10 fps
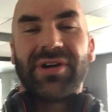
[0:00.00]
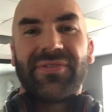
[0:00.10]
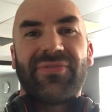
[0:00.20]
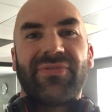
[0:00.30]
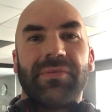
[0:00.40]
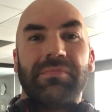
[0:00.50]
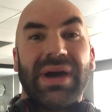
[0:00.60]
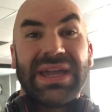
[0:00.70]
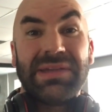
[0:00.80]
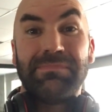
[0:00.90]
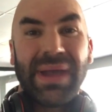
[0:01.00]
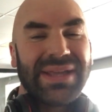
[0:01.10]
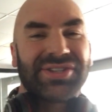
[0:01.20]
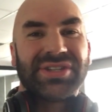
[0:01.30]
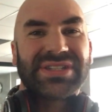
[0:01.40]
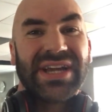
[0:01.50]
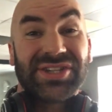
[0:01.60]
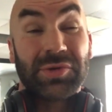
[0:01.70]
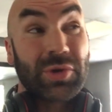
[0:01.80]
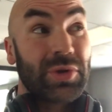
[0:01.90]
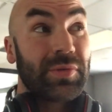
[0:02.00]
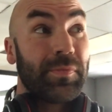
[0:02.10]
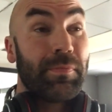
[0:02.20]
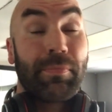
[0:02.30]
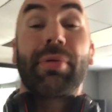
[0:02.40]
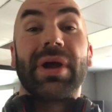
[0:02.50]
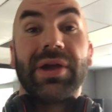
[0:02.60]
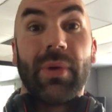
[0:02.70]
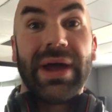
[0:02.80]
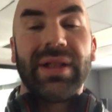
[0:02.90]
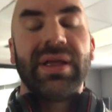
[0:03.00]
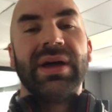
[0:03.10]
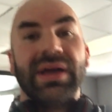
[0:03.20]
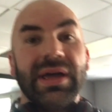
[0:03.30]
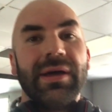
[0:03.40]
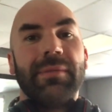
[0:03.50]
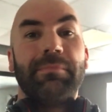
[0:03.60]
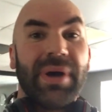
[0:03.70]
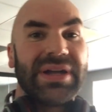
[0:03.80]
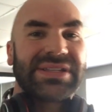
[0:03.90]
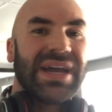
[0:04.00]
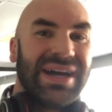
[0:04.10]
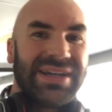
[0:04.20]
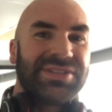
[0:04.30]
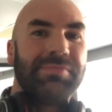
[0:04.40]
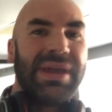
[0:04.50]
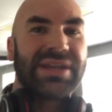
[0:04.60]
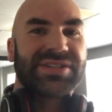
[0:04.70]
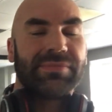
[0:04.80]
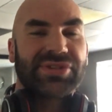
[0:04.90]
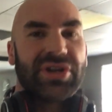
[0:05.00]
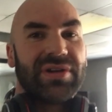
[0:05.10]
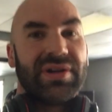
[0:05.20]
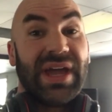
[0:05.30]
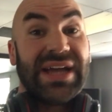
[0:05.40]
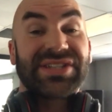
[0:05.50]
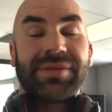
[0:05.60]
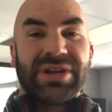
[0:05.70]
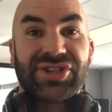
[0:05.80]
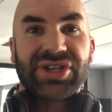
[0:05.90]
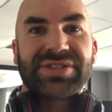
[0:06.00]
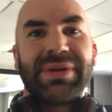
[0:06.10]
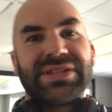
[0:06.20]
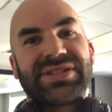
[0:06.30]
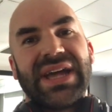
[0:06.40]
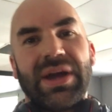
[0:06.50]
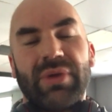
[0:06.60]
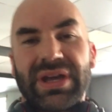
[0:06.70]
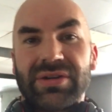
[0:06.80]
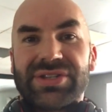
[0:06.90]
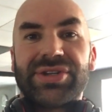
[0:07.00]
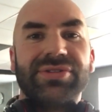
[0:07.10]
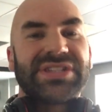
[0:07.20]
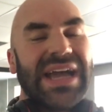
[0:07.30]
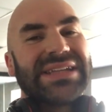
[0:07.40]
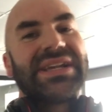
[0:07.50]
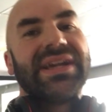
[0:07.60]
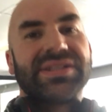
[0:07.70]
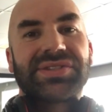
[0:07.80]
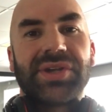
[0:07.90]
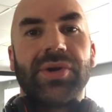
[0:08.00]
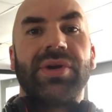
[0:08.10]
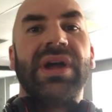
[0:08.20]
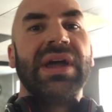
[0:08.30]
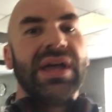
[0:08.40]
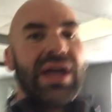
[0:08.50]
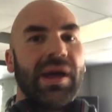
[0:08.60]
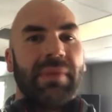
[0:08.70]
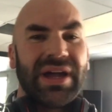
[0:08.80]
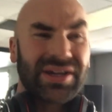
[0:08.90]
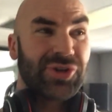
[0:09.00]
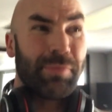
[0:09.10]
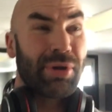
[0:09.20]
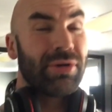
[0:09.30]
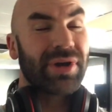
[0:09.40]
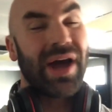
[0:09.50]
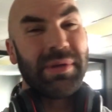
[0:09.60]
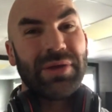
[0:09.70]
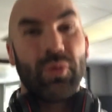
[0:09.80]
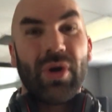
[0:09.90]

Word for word: off my benching session pretty well, but I had to make some sort of, uh, some adjustments uh, when I got two sets in. So my actual programming